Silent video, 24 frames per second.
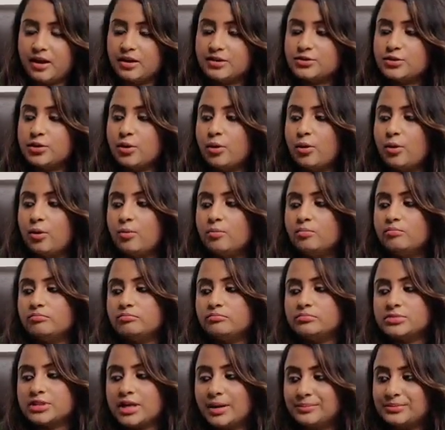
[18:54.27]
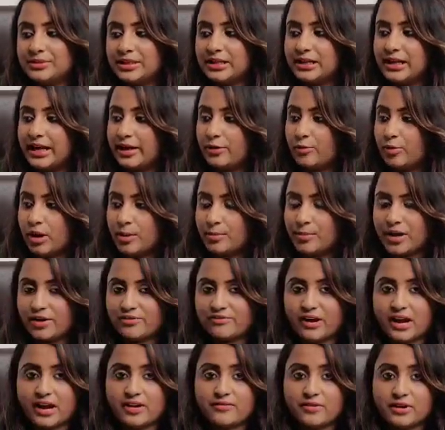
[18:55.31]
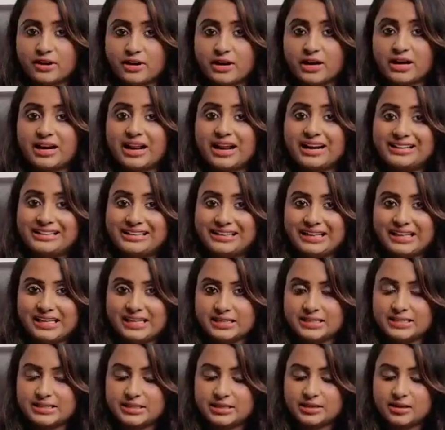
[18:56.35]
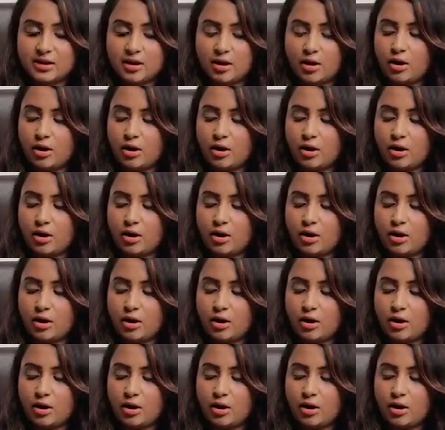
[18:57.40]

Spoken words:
So something like 1/500 at least,